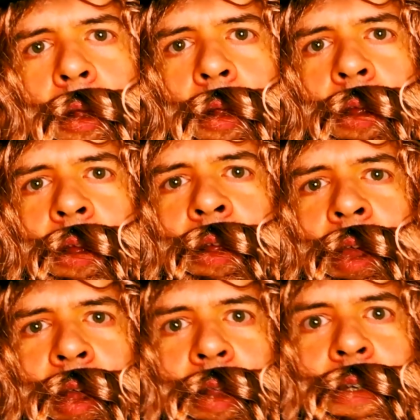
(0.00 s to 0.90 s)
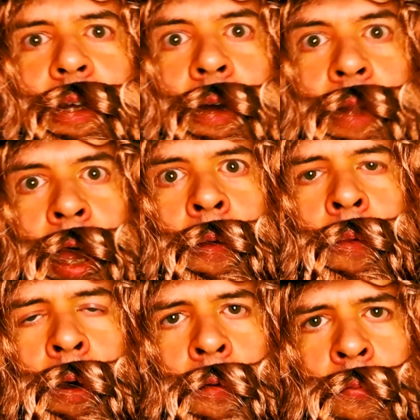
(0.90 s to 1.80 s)
At least I'll die in
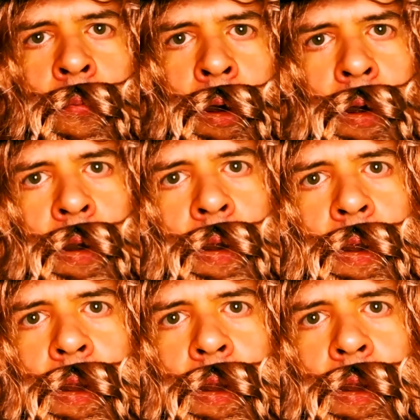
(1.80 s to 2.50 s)
my own bar.